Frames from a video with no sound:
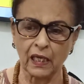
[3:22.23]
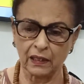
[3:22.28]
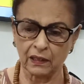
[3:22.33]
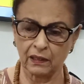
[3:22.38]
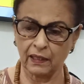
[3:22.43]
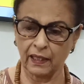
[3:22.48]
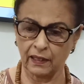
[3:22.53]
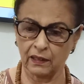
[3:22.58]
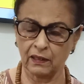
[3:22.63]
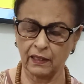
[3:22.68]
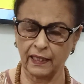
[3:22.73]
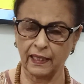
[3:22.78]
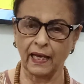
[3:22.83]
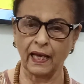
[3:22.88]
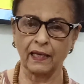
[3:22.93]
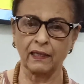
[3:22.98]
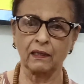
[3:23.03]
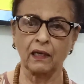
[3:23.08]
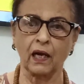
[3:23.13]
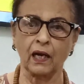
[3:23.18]
that they
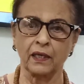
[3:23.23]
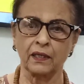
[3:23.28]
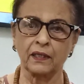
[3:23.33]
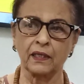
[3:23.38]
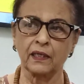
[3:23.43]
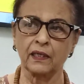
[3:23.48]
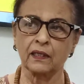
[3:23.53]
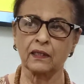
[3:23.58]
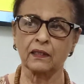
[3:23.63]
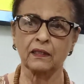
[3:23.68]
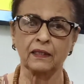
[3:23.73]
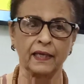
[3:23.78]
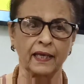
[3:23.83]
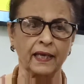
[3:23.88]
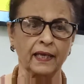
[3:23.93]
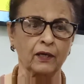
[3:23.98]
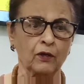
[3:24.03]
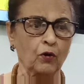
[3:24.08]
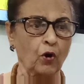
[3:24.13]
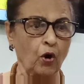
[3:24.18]
are under
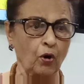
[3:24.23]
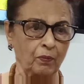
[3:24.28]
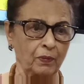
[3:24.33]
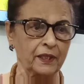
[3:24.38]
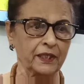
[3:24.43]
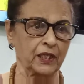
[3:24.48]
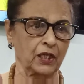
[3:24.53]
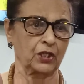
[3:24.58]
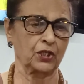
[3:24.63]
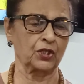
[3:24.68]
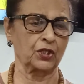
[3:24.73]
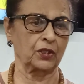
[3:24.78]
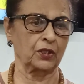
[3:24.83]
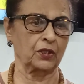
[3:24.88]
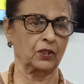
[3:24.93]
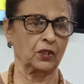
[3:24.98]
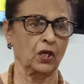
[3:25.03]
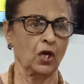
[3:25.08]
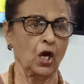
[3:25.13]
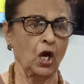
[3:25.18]
their obligation,